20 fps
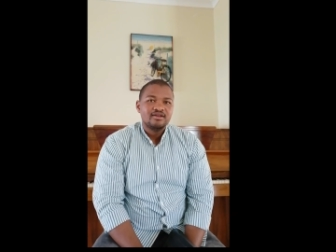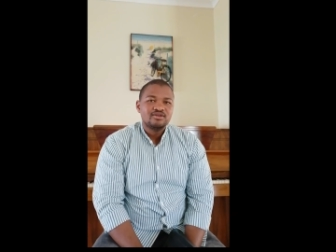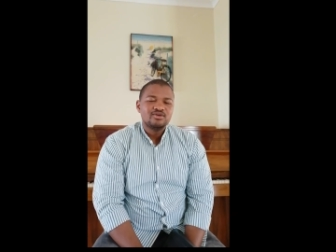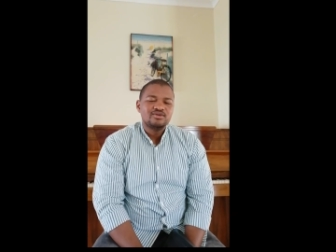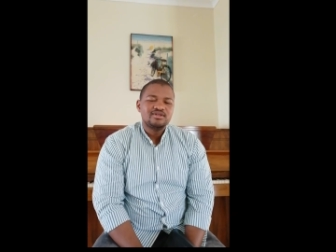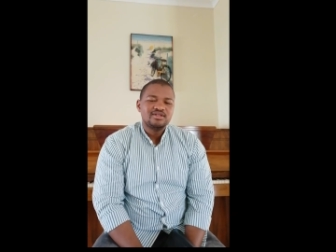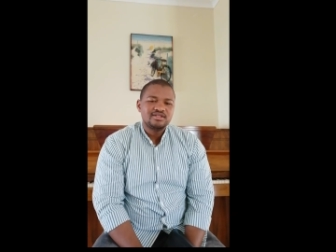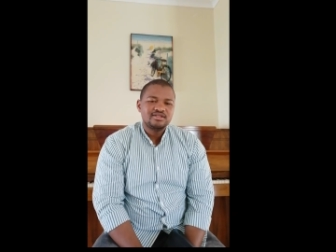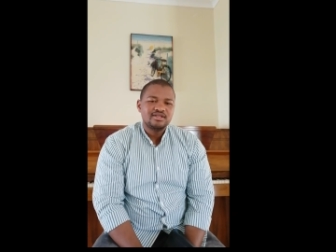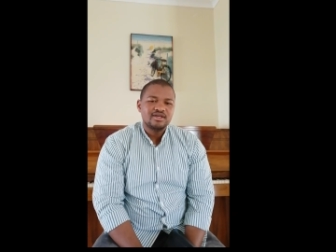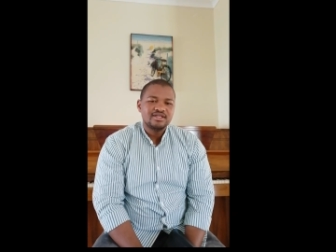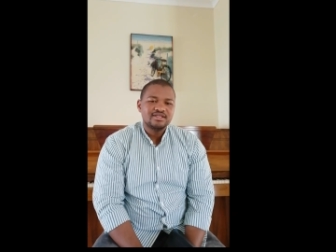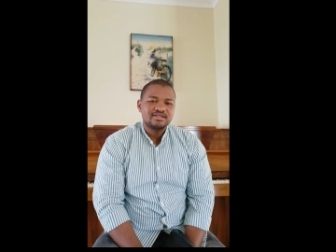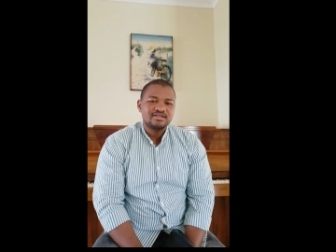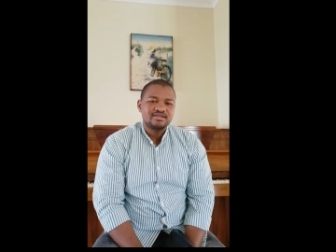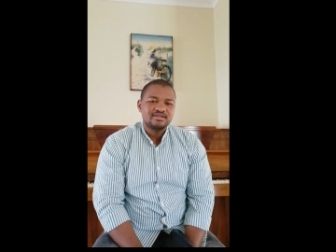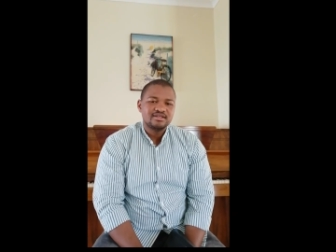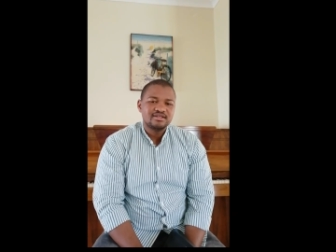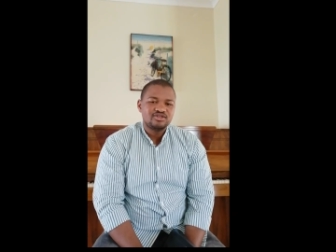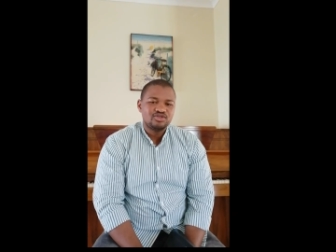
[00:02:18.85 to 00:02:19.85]
So, this
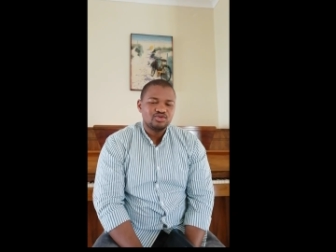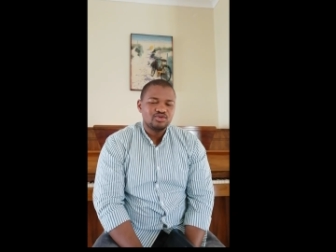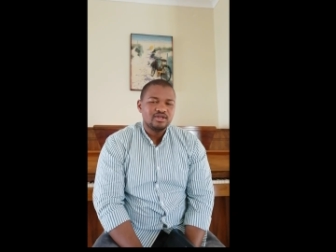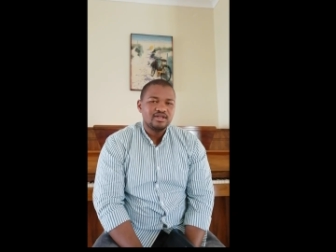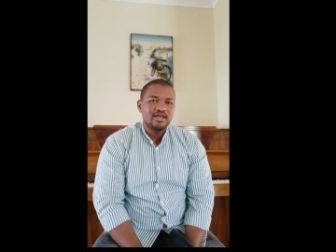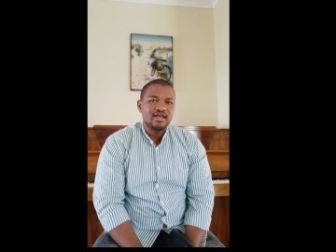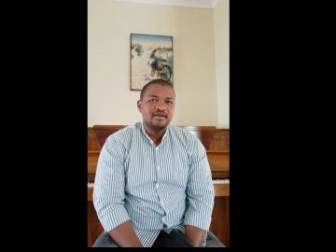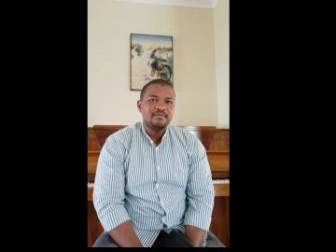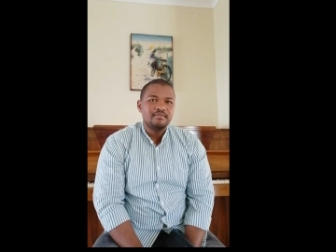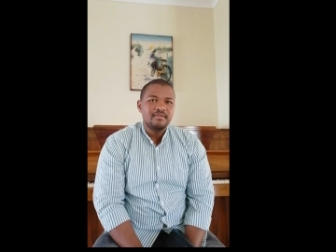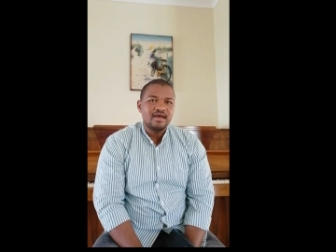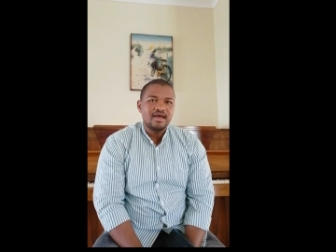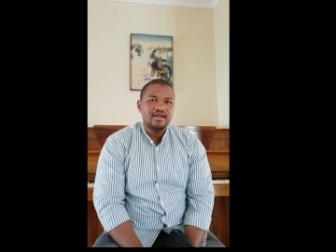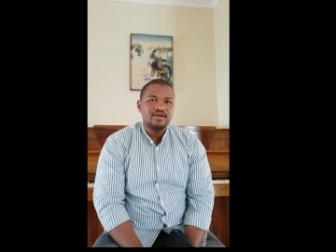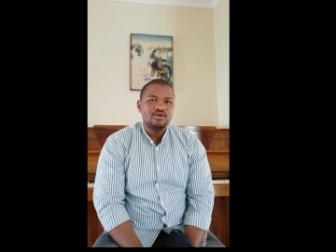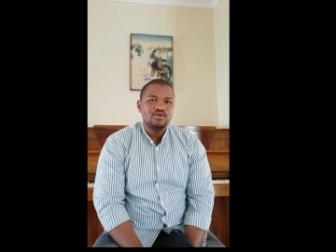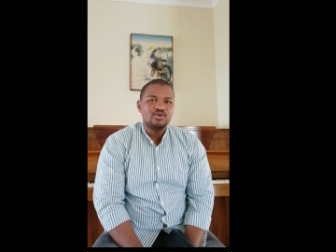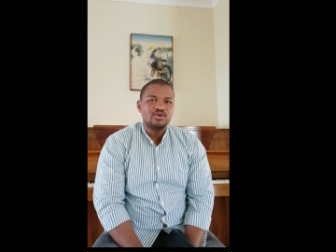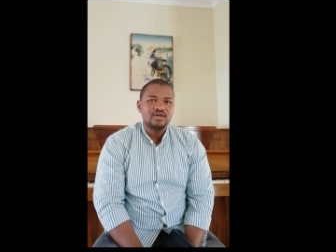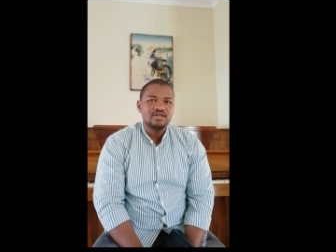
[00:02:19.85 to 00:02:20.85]
was truly a
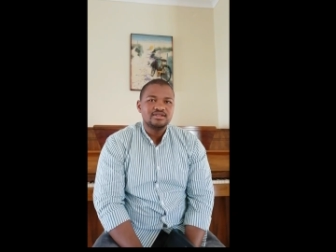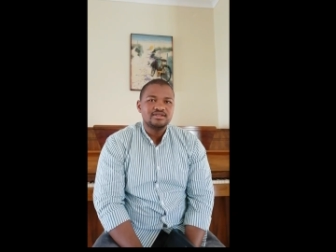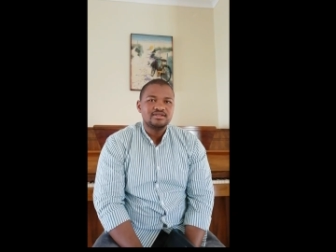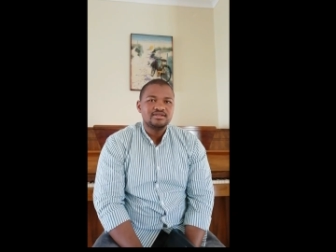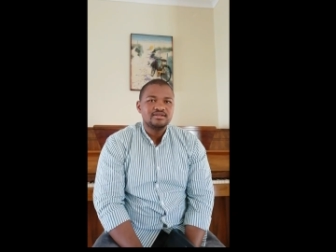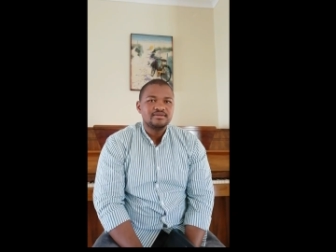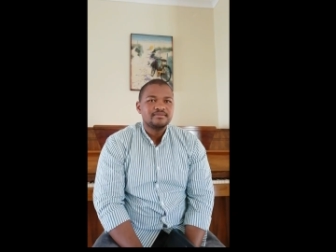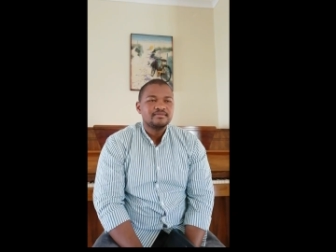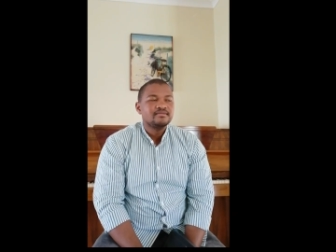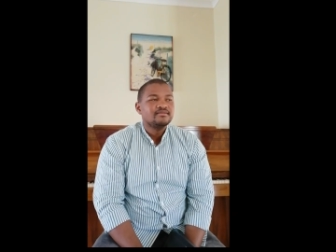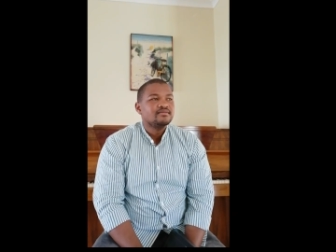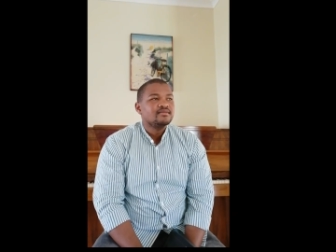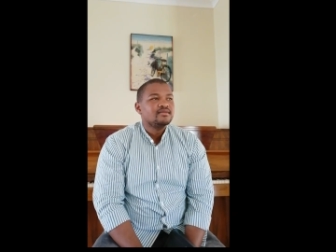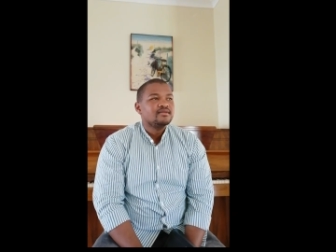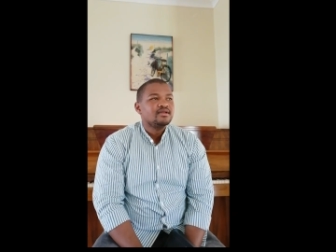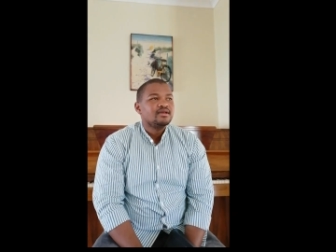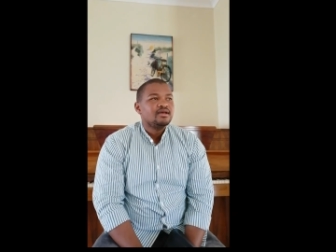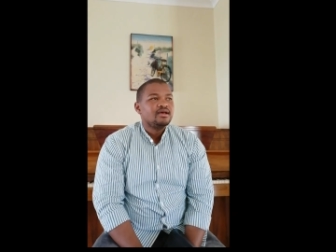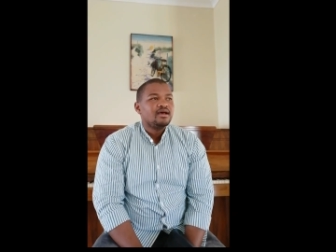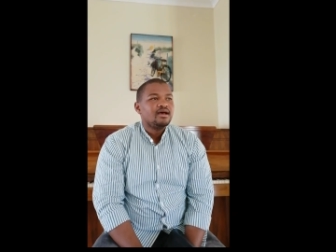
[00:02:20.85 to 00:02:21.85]
man who was
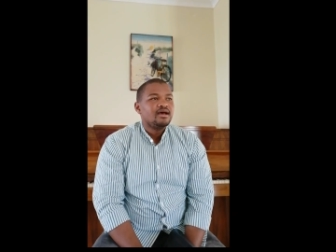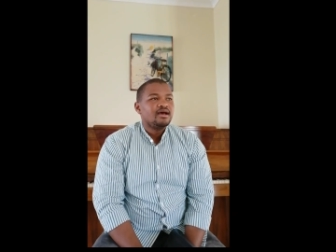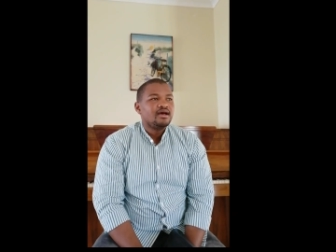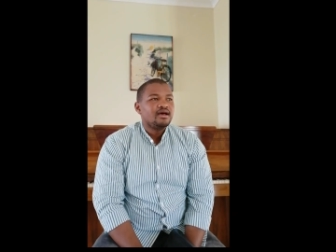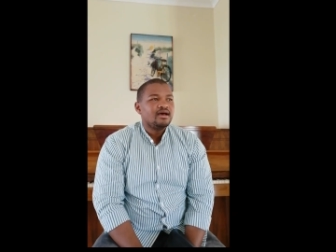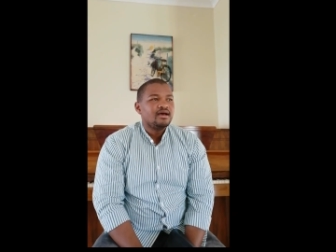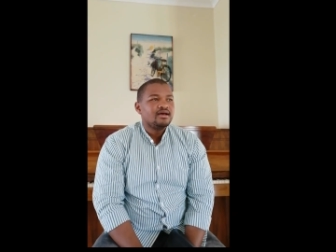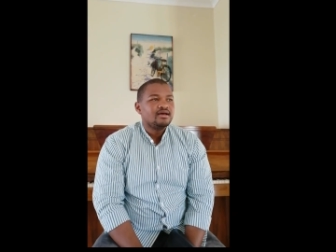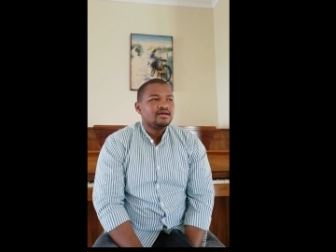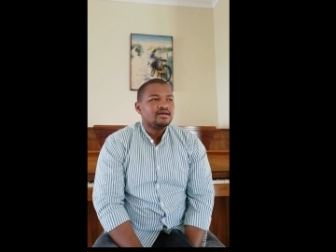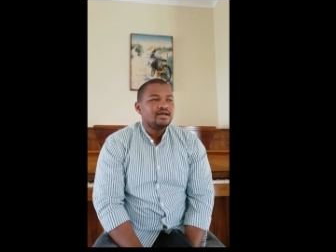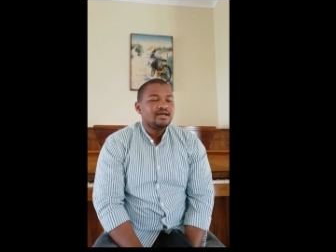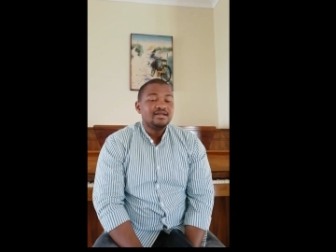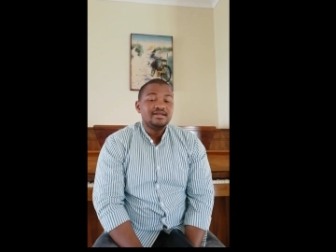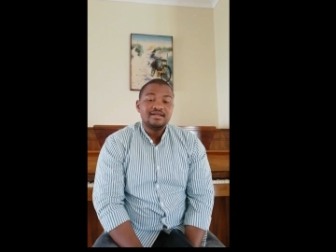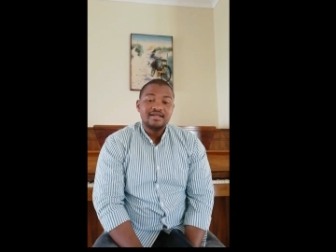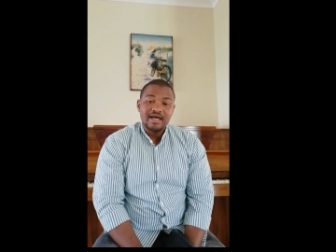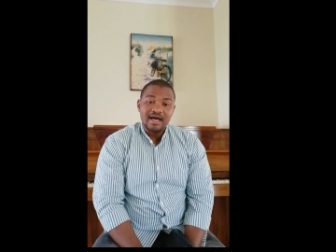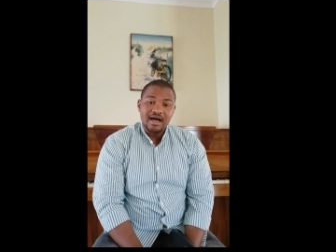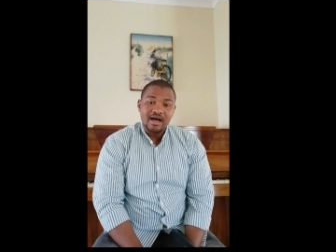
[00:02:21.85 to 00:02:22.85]
uh,
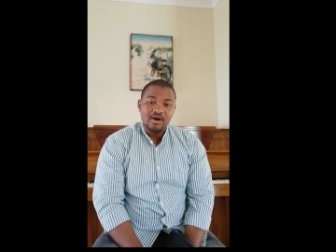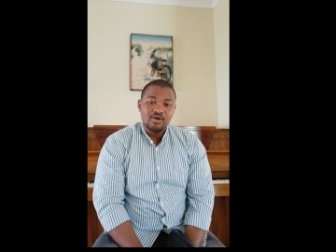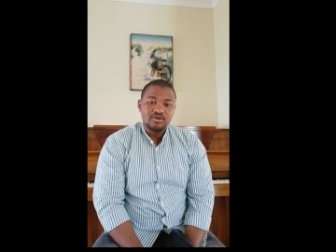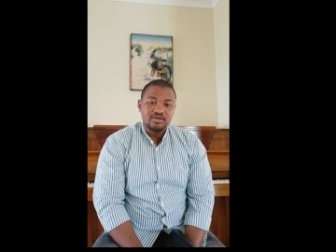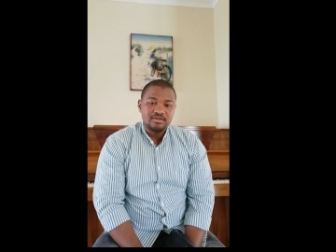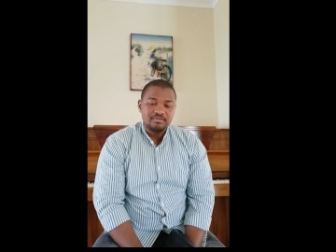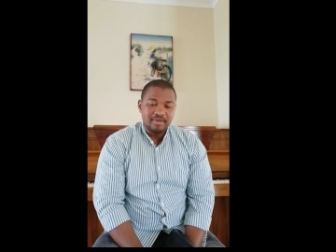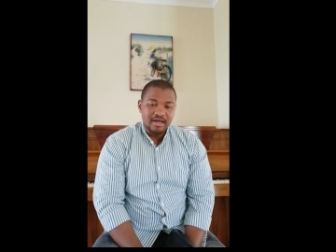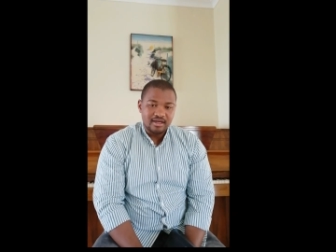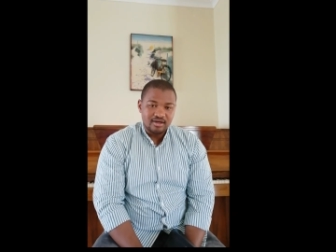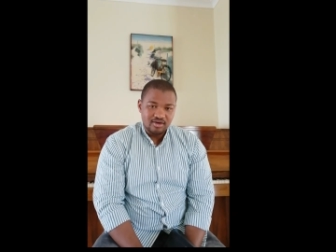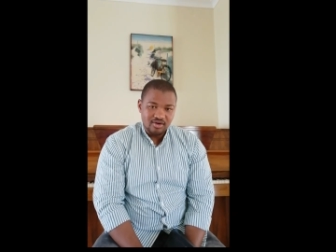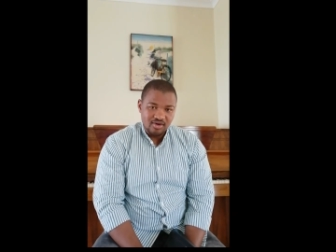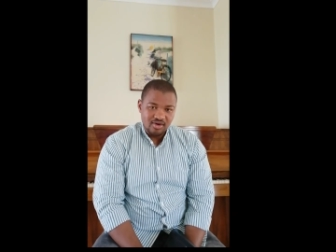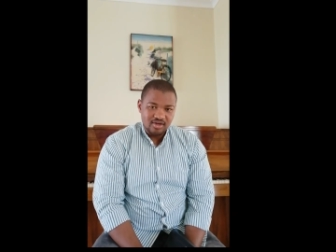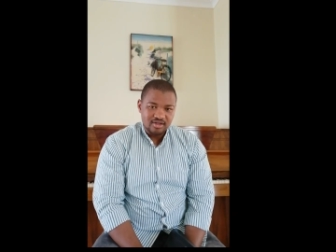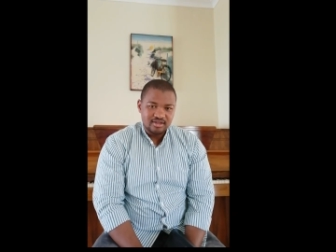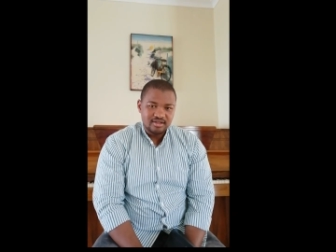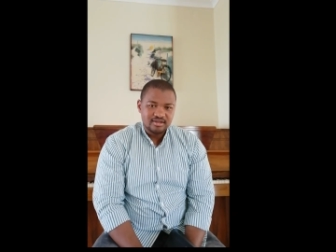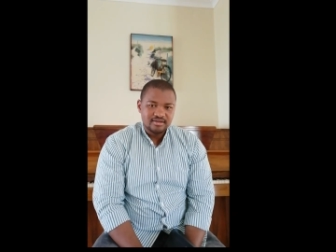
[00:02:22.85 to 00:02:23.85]
endowed by
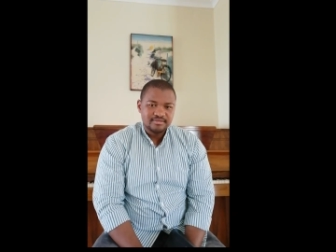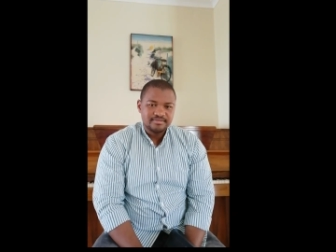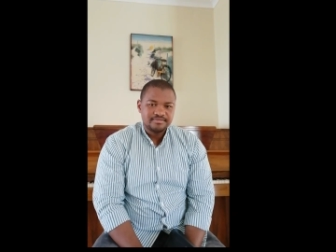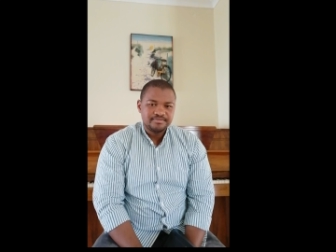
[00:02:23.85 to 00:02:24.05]
God.